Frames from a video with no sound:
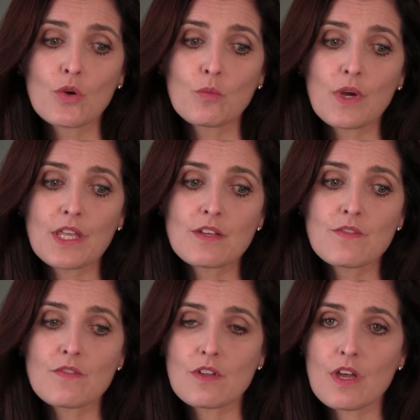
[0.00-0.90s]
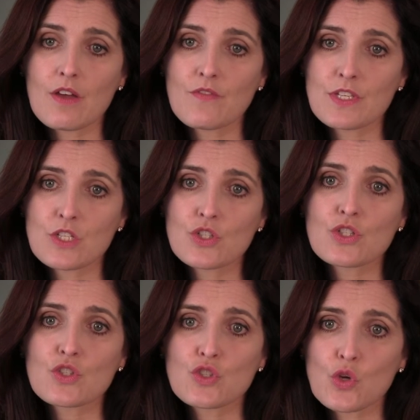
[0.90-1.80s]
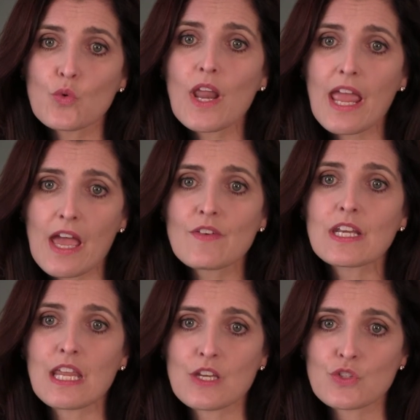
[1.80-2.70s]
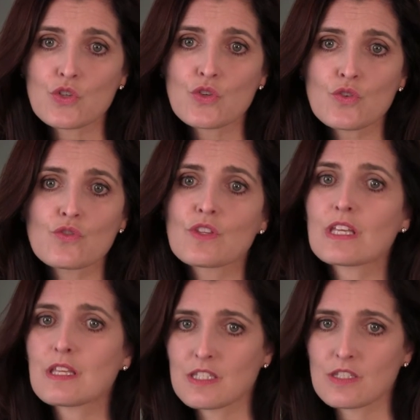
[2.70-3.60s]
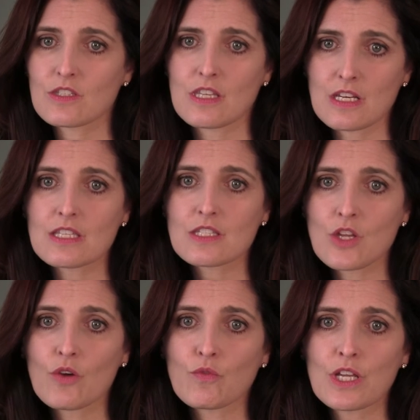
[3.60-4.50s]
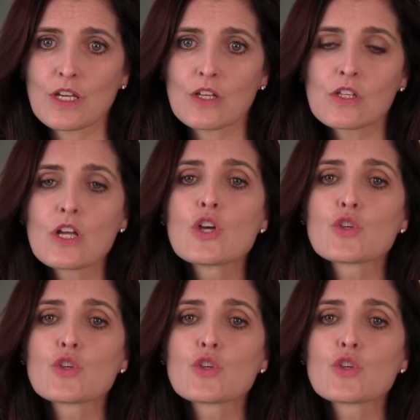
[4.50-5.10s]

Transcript: when physicians don't have an answer, then it's not real.